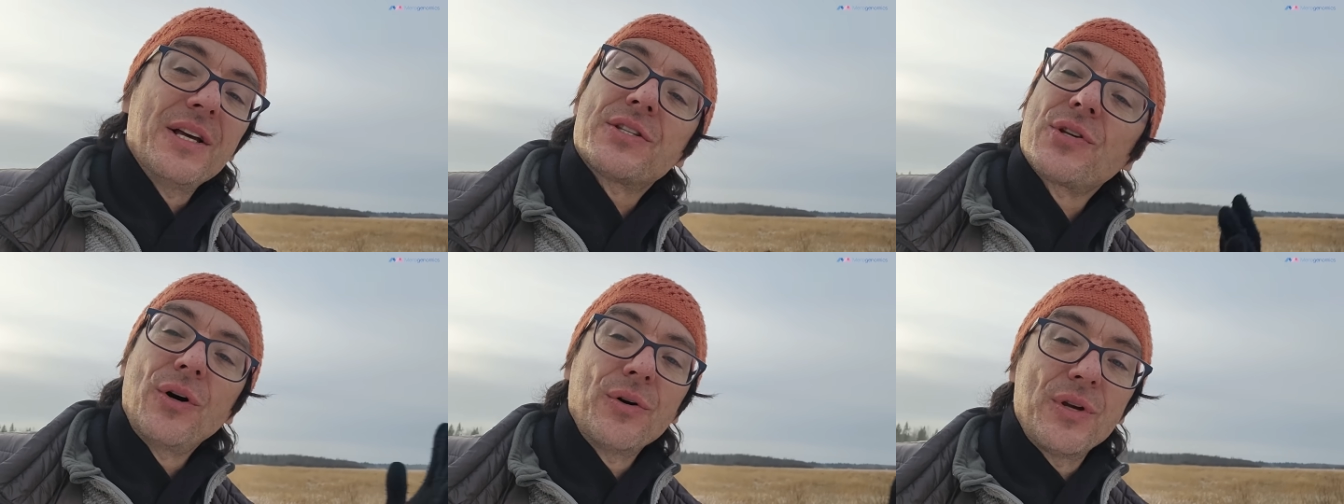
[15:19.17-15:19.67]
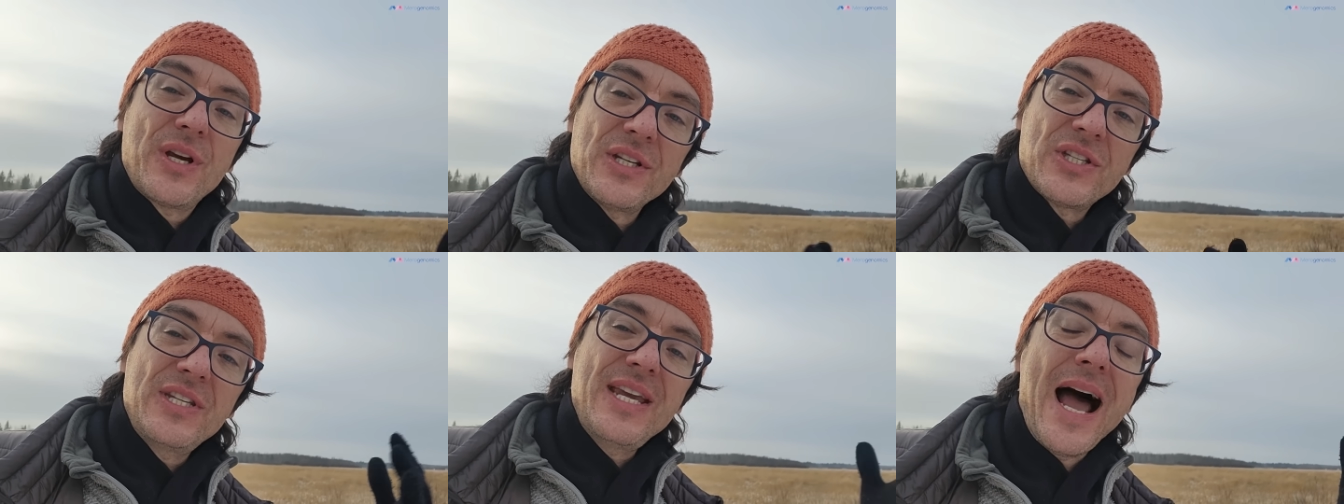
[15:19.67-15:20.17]
So you
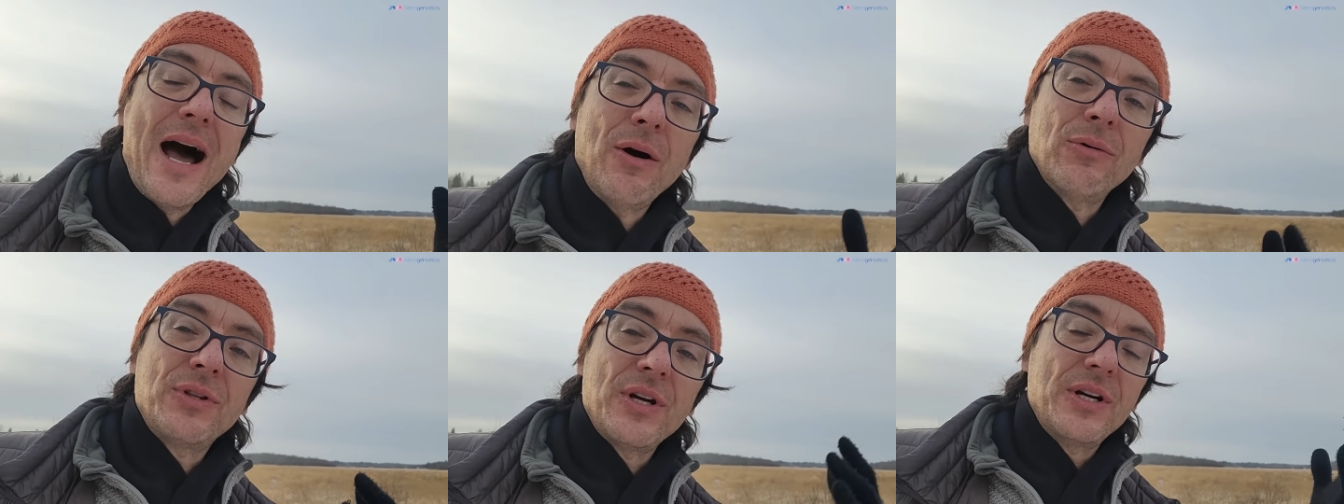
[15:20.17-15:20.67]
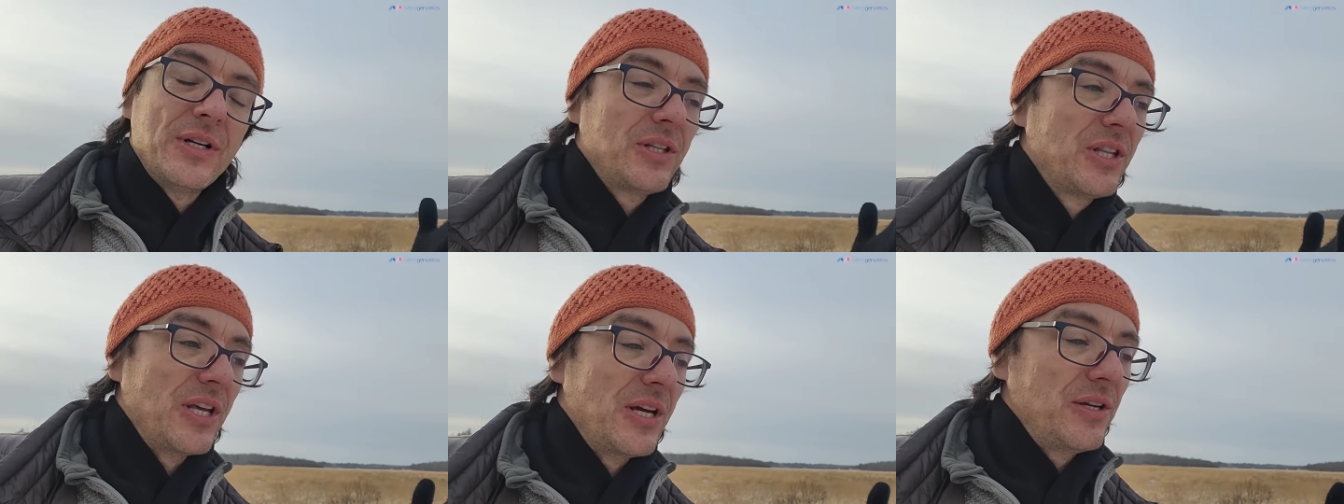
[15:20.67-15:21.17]
can see how
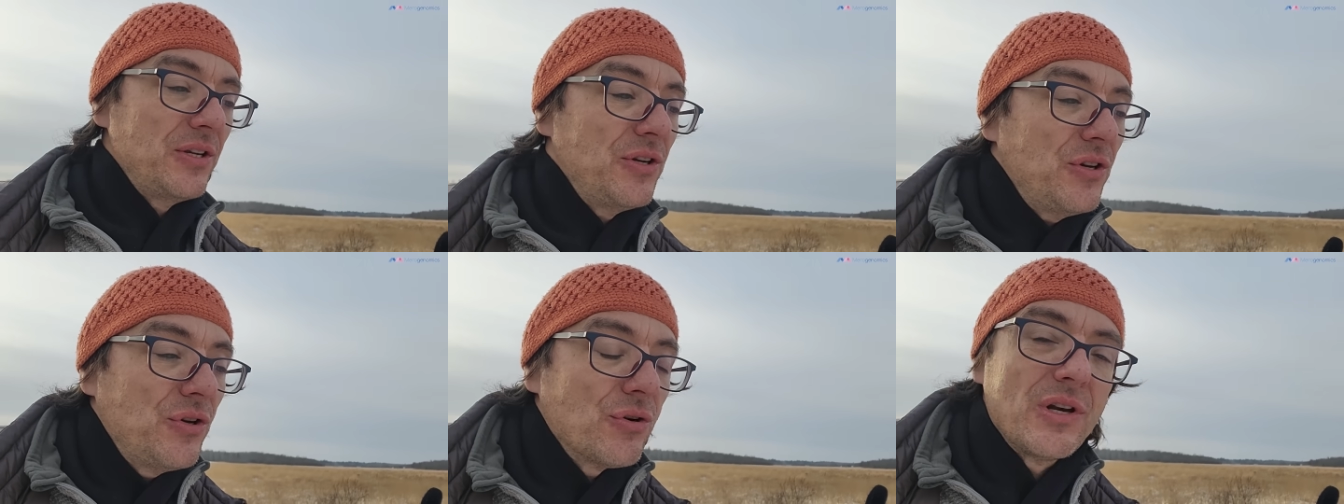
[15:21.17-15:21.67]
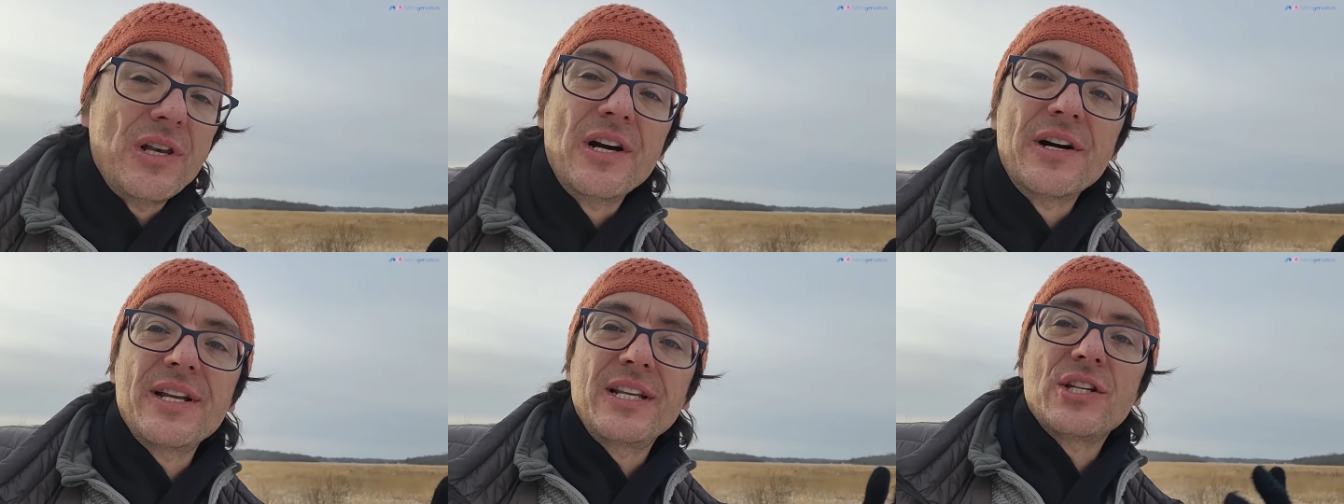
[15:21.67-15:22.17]
the, you're
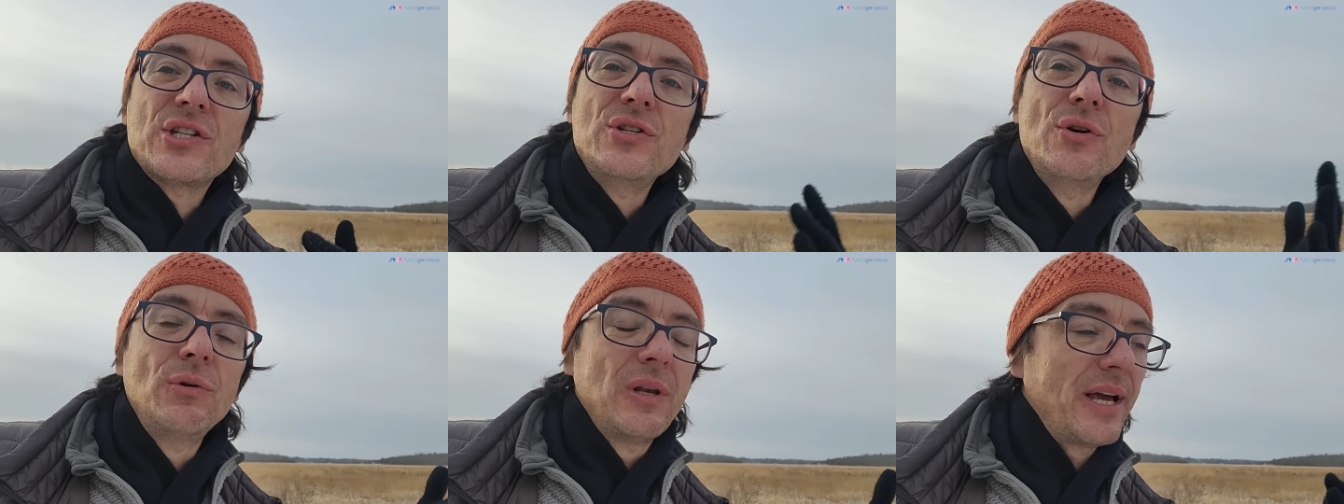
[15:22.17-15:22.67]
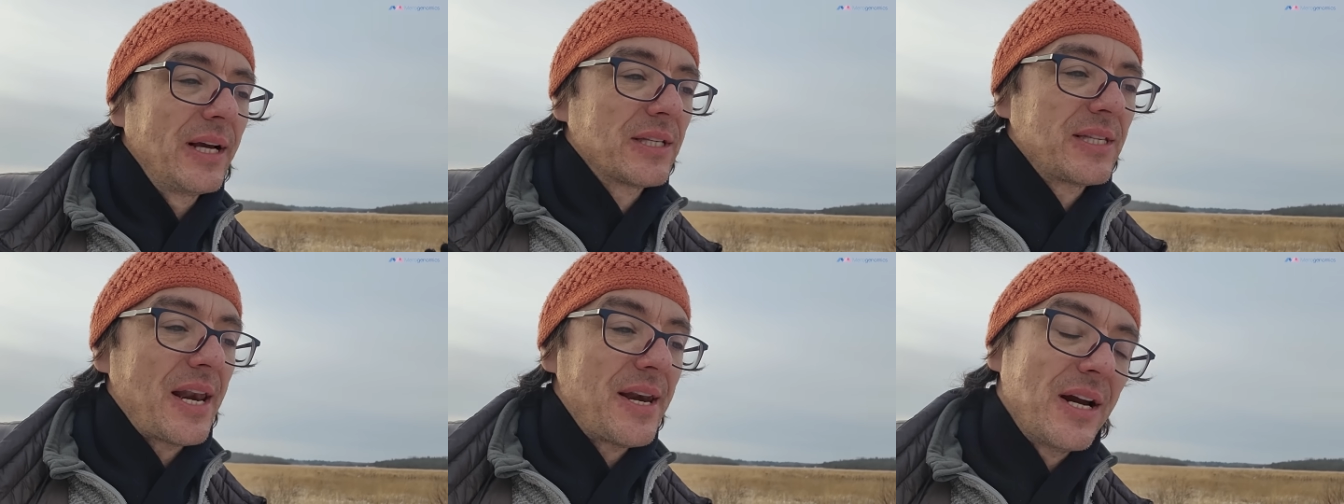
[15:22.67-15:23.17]
learning these new
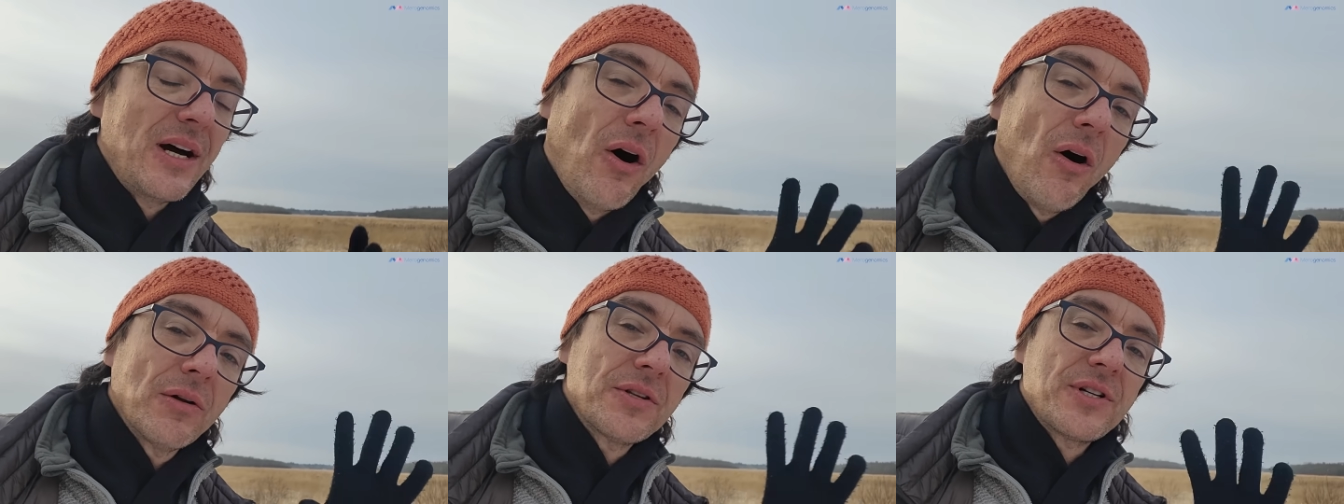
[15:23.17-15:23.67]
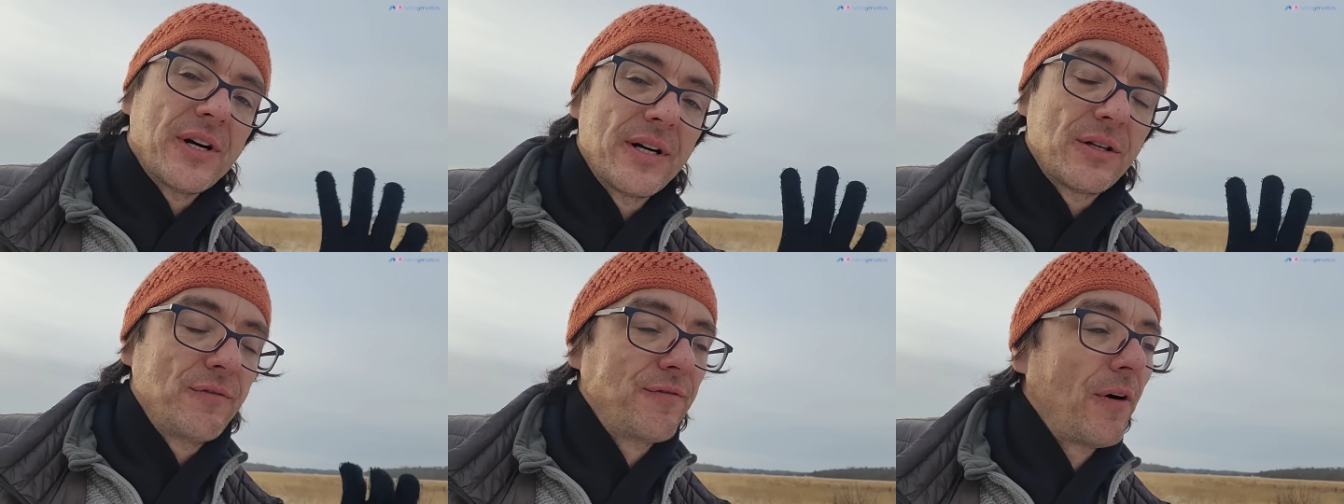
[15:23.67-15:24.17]
links that all
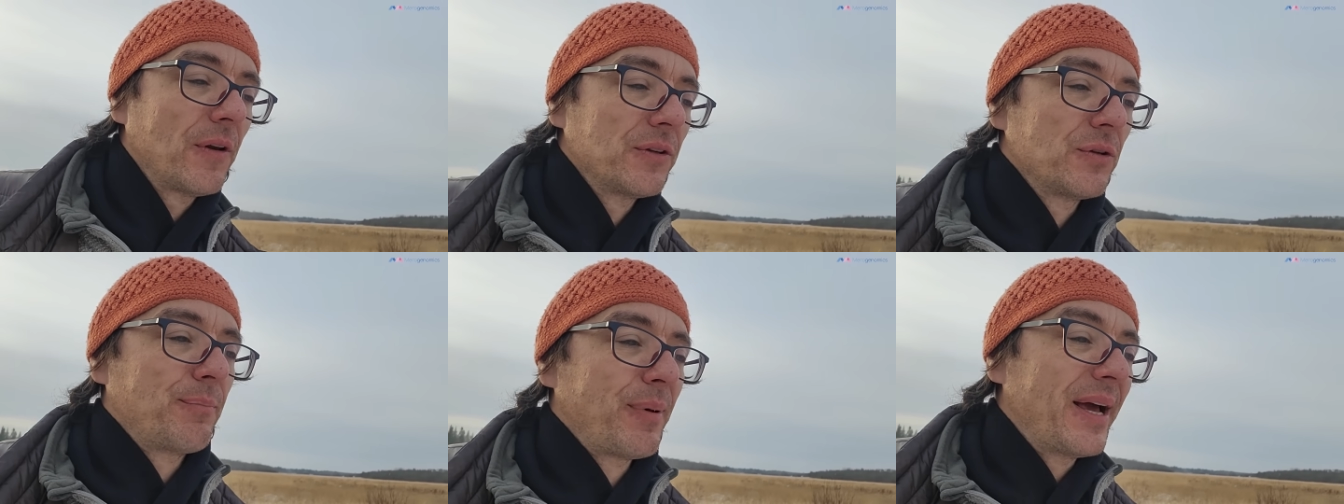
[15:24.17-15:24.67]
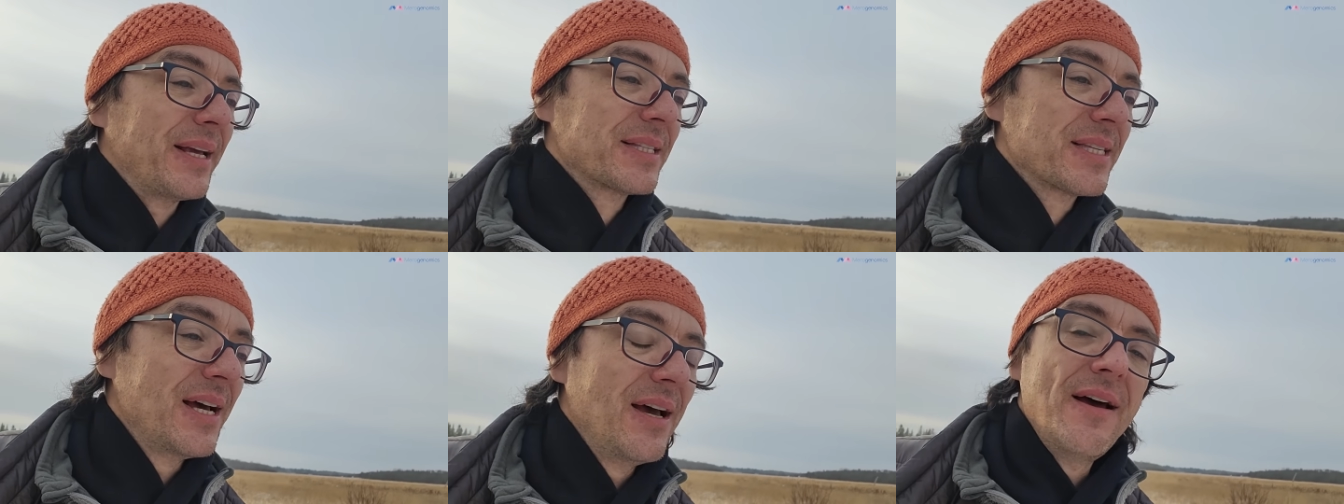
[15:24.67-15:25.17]
starting to fall into
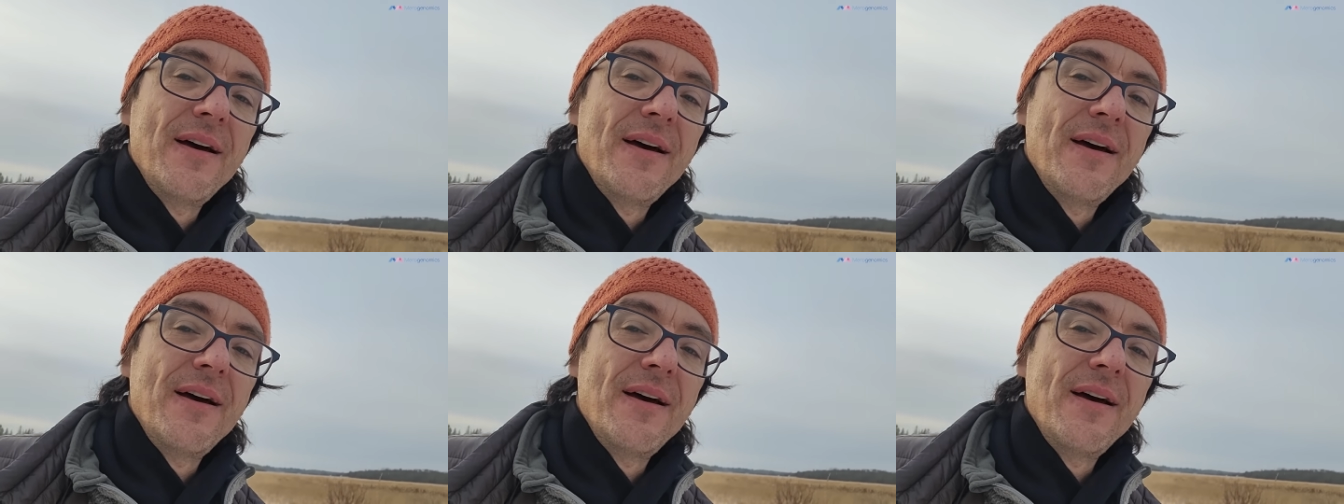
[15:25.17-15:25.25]
place.